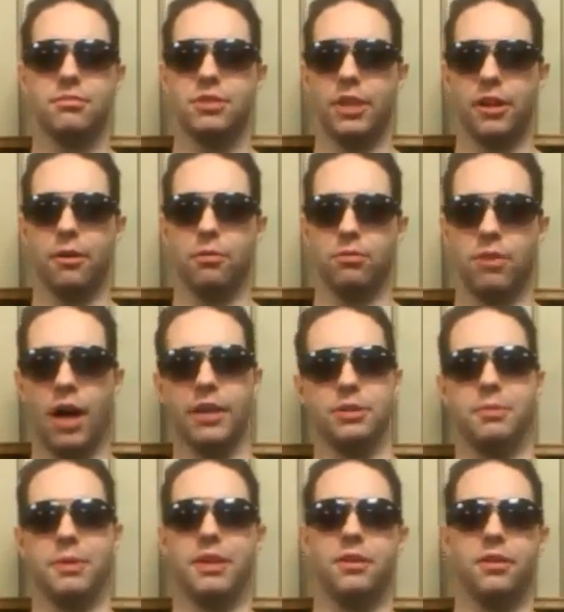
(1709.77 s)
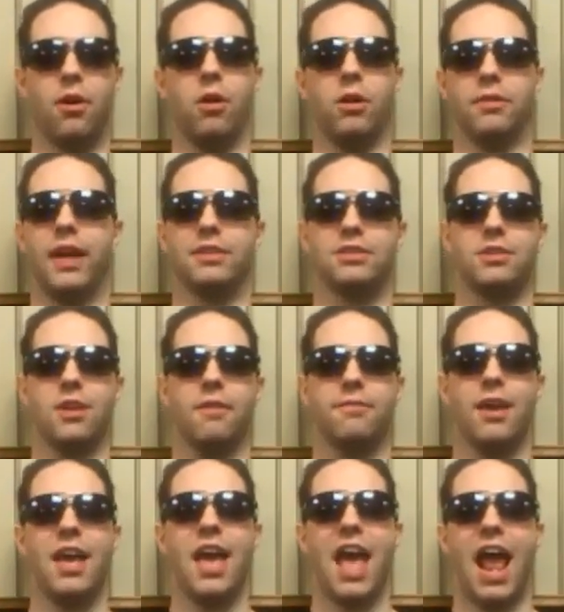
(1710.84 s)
you know, husband, all that stuff,